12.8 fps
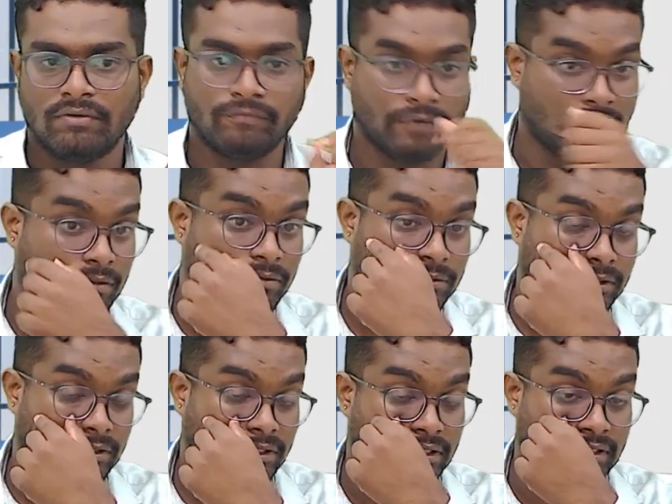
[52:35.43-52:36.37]

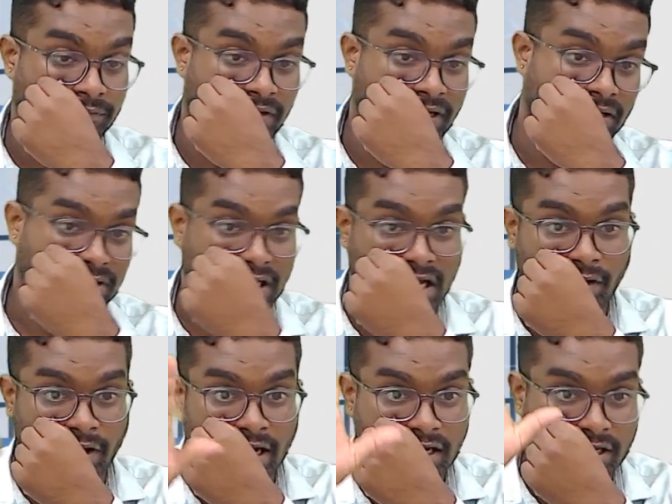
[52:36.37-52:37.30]
In warehouse I have
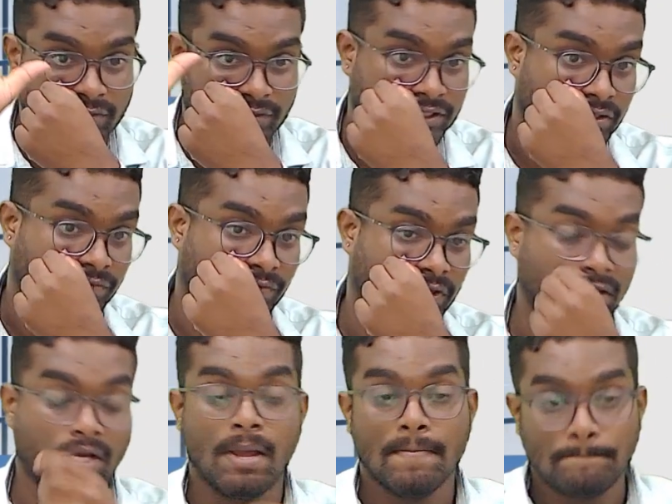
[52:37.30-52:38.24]
100 units of it.
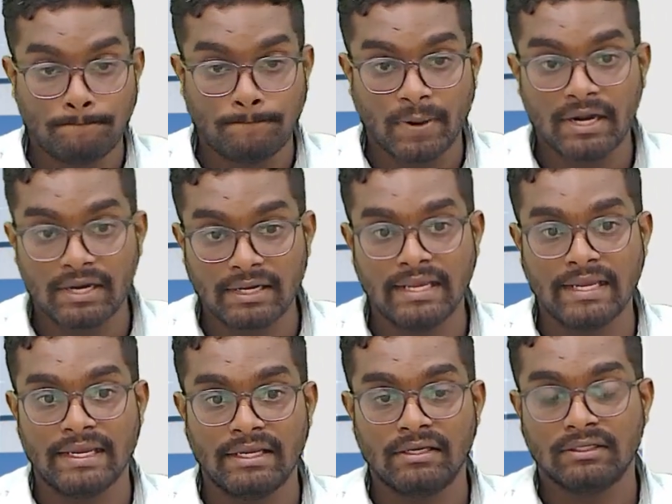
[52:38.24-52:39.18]
Per
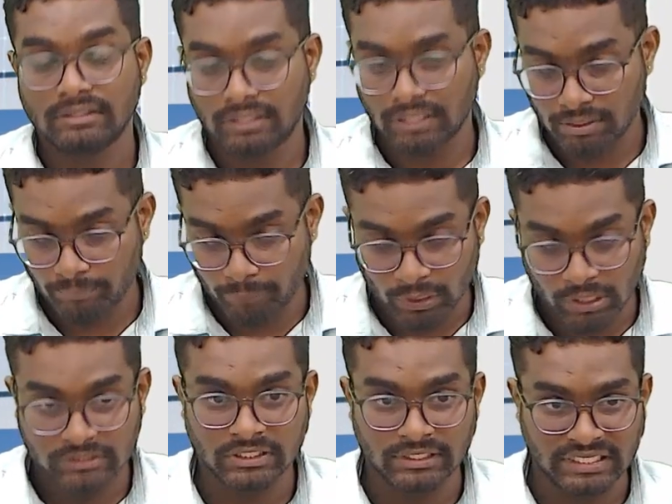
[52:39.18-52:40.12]
day, the
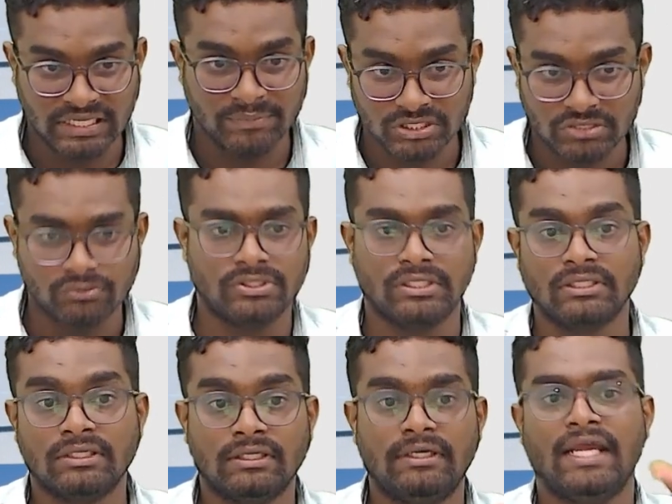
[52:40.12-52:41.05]
production team is
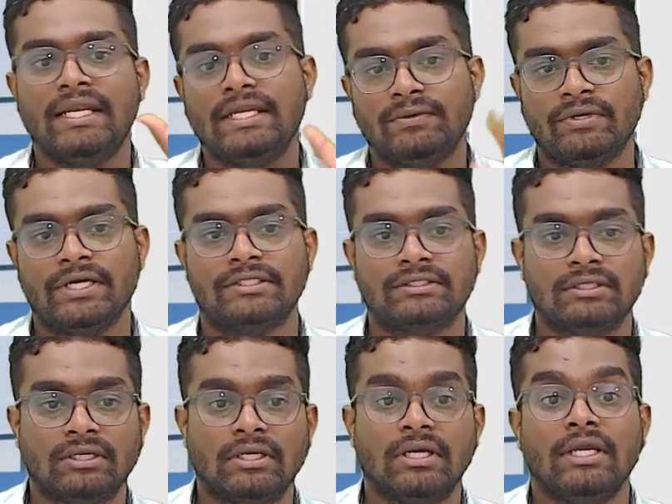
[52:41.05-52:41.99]
using 10 units.
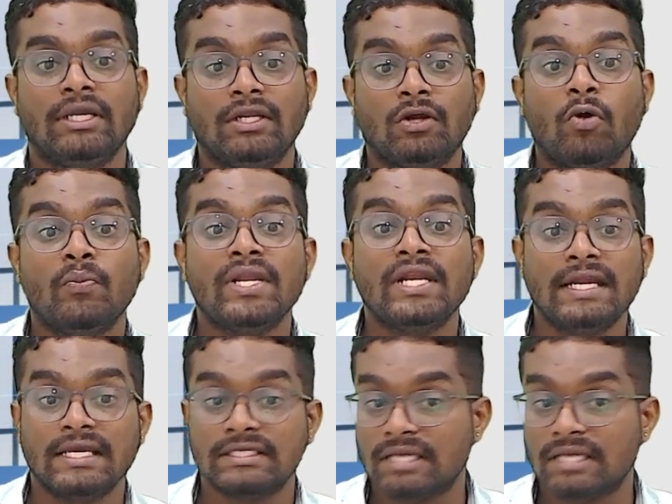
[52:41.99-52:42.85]
In how many days